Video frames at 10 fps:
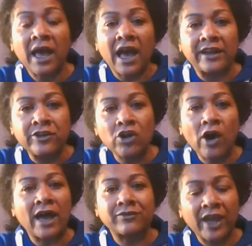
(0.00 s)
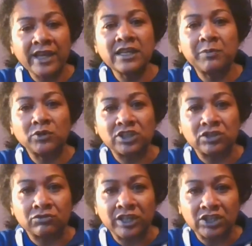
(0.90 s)
and not have anybody
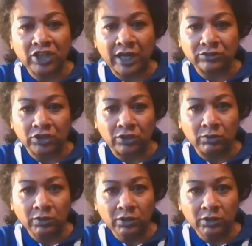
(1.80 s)
to reach out to.